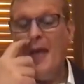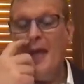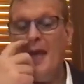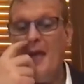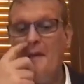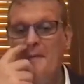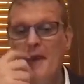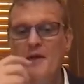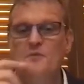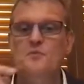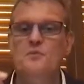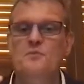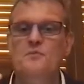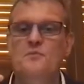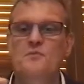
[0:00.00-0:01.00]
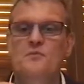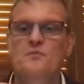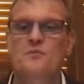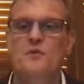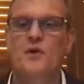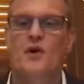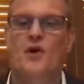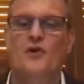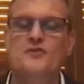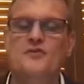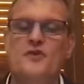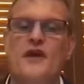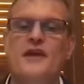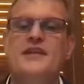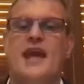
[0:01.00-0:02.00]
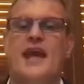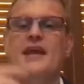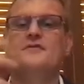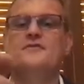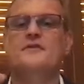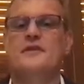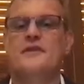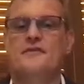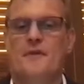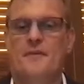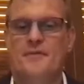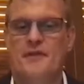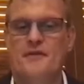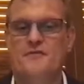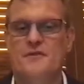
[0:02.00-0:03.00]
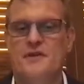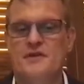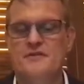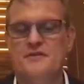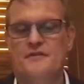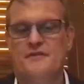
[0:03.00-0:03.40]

Um, and on trying to enter and disrupt those traditional